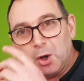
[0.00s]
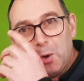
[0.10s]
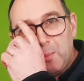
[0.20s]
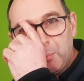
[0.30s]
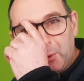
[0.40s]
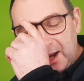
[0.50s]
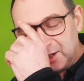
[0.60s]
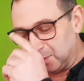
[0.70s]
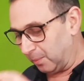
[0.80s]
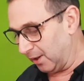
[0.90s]

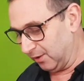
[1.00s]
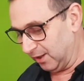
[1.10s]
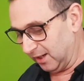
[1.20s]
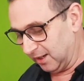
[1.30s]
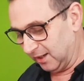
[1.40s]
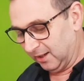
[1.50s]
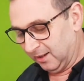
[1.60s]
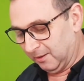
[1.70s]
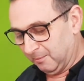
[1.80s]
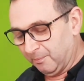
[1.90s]
impressed by the
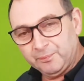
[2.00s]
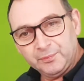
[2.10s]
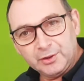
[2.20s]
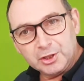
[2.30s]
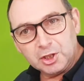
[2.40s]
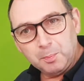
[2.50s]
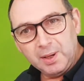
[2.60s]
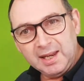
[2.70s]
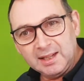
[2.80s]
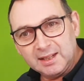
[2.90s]

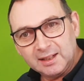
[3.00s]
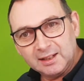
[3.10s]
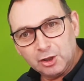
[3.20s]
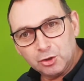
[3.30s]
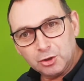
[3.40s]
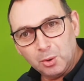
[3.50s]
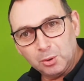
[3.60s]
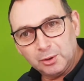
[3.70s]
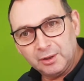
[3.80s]
speed control.